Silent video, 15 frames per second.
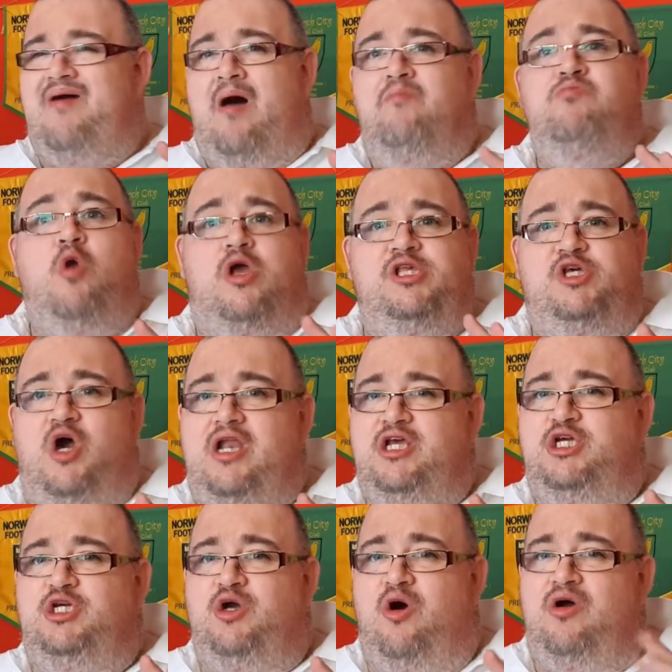I'm not
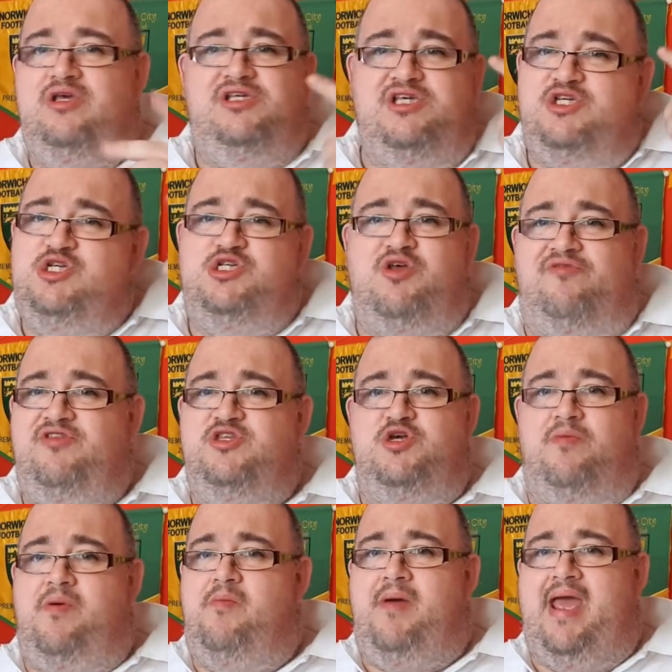entirely sure. This is just off the
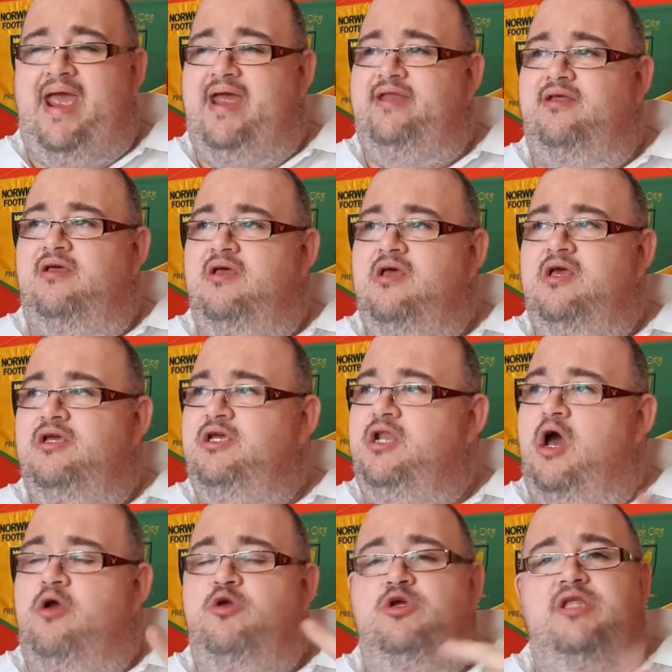top of my head. You
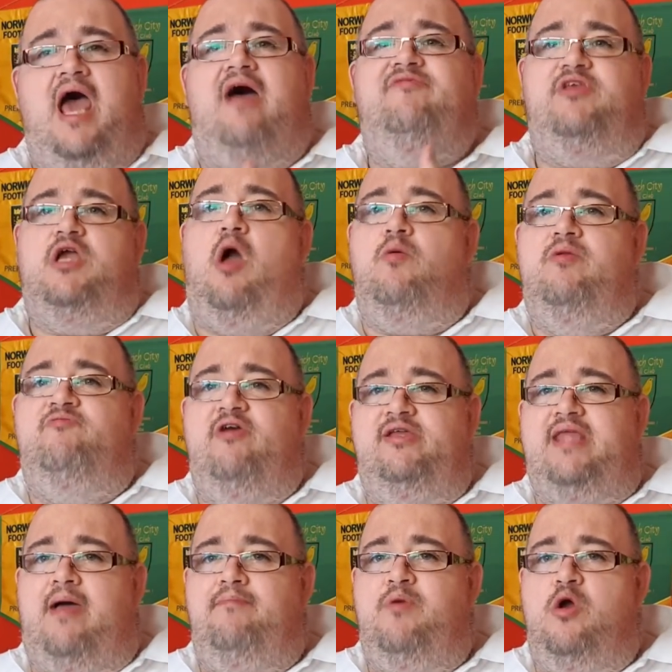know, you'd have to go and
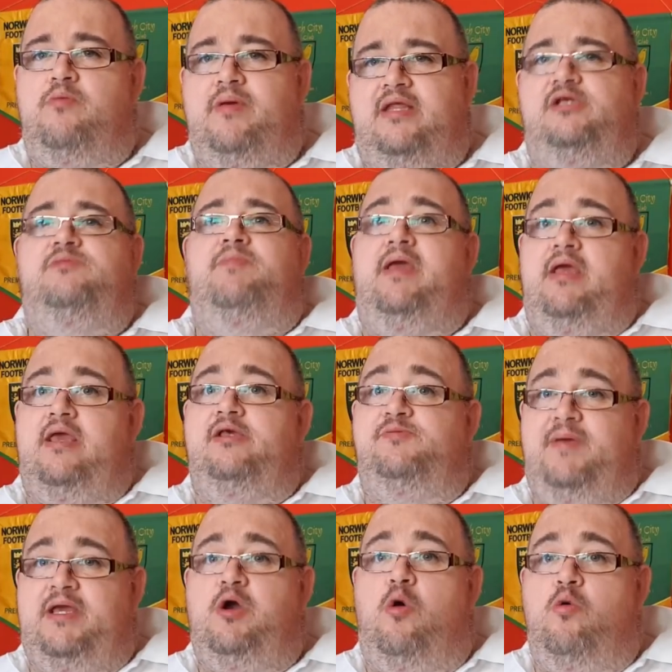read that book, but it's
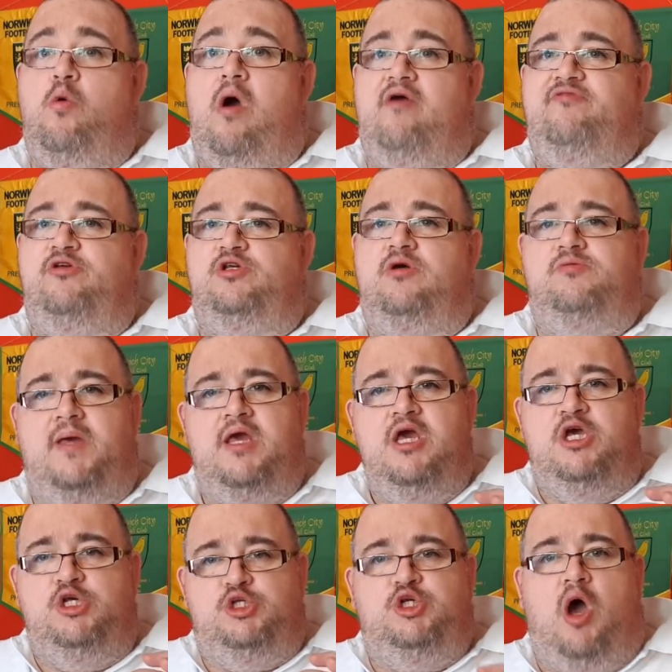been caught quite a few times. But
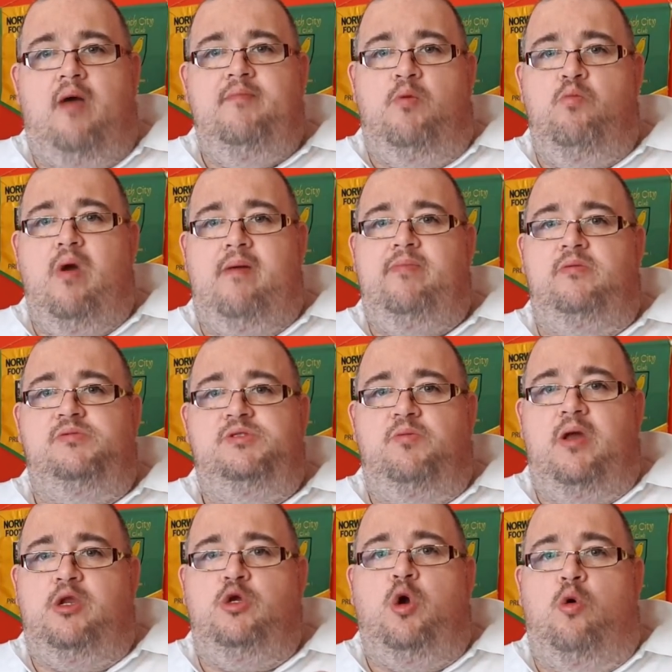Simon Webber was
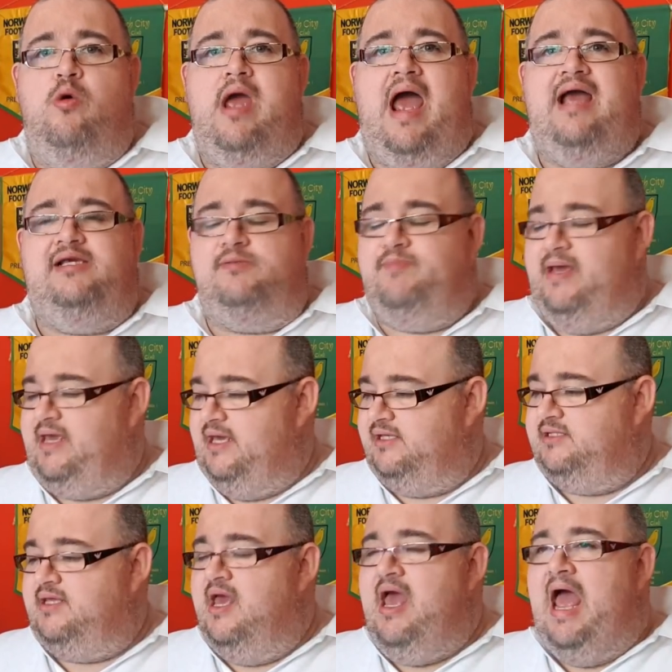the one who caught it at its
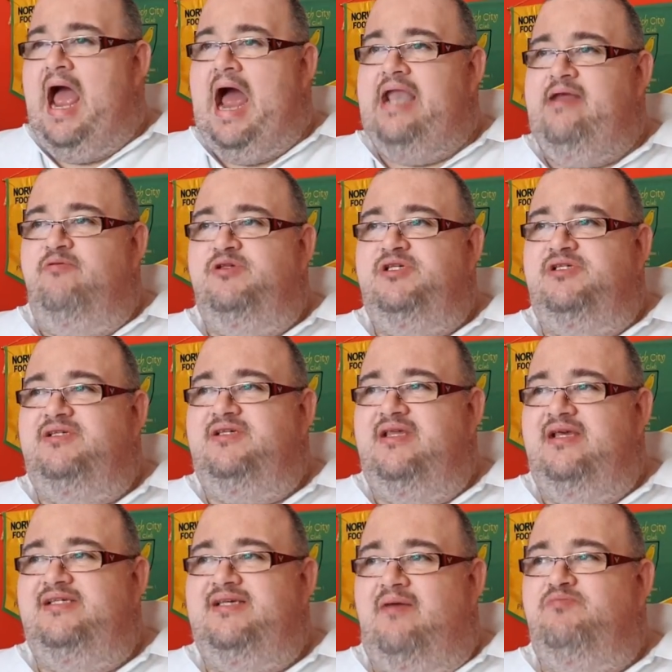biggest. And
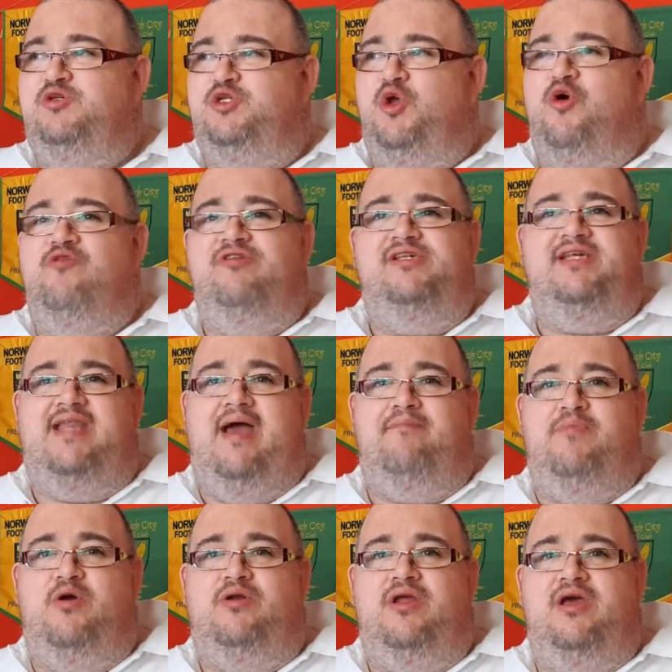there's some stories in
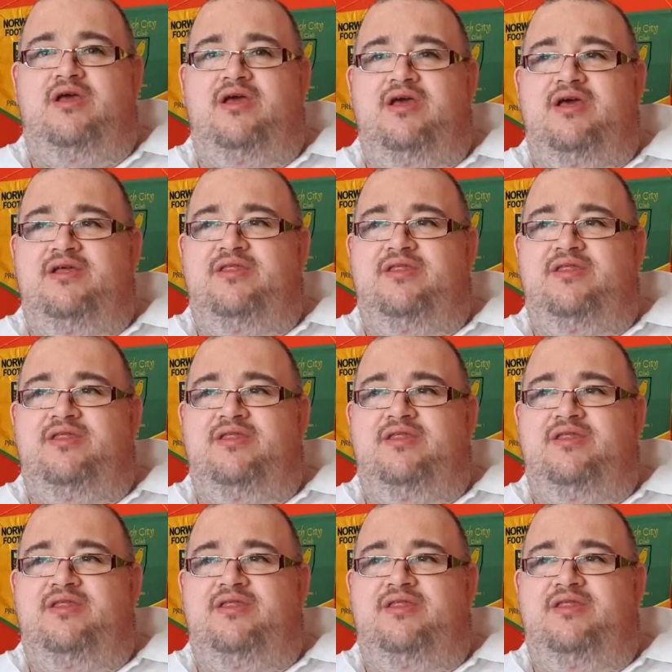that book that